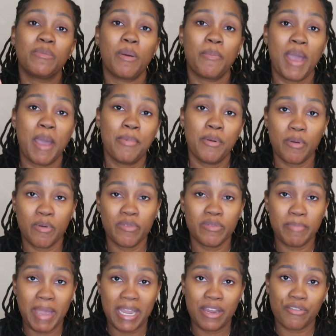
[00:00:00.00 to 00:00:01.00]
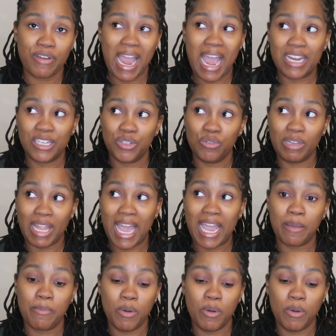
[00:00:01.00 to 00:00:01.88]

but peppermint with bakery I do like.